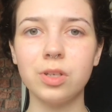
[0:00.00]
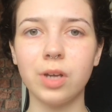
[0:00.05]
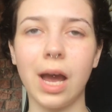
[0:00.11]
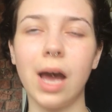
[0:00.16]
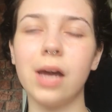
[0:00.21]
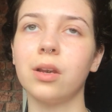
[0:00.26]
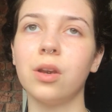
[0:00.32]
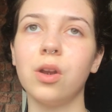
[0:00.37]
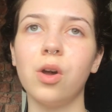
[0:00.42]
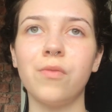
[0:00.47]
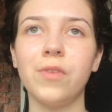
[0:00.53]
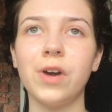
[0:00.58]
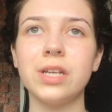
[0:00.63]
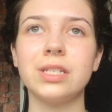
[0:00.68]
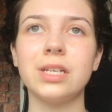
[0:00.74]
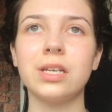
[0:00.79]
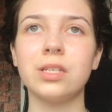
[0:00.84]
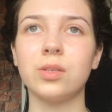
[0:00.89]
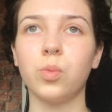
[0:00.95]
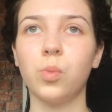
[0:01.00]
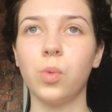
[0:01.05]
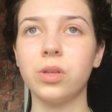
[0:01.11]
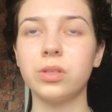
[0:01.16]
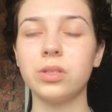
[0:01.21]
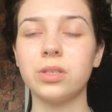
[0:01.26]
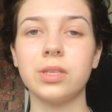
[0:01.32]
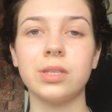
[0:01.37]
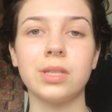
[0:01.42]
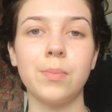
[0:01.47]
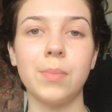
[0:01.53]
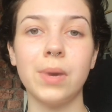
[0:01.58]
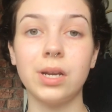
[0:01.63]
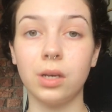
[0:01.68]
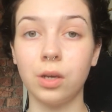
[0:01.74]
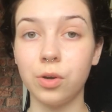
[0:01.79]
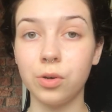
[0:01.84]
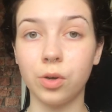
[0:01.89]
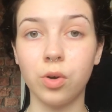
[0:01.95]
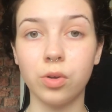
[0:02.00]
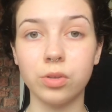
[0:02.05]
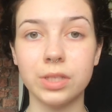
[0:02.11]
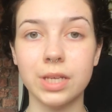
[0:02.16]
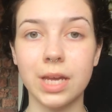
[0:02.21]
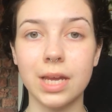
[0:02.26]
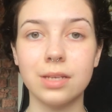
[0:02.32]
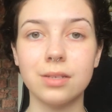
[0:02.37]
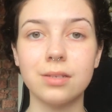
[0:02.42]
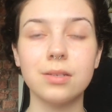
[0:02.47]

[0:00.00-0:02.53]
I had a lot of ideas at once and then made a load of content,